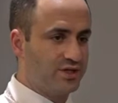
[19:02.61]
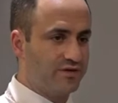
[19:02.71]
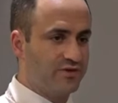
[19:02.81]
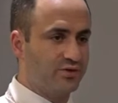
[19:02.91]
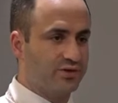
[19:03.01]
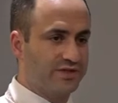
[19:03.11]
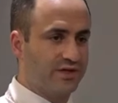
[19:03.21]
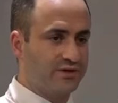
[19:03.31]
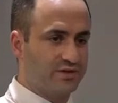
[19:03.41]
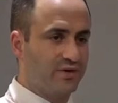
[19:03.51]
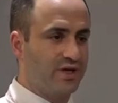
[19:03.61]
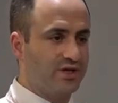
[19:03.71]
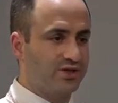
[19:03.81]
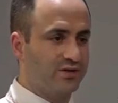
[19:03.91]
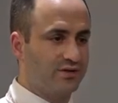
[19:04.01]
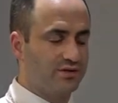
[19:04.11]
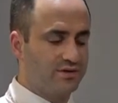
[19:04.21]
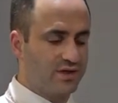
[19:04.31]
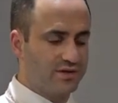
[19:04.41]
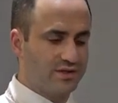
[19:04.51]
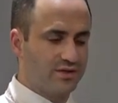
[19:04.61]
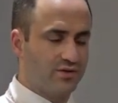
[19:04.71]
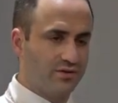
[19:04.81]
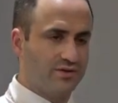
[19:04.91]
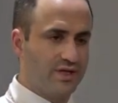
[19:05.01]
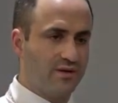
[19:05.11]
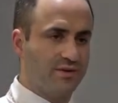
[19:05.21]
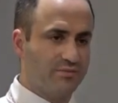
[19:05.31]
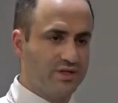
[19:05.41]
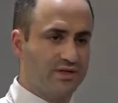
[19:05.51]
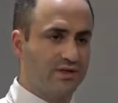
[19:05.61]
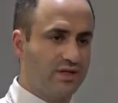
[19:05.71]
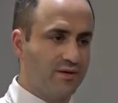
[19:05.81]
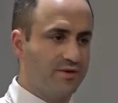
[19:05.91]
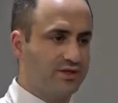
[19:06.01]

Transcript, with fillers: so in each, each individual cells, the radiation causes little damage,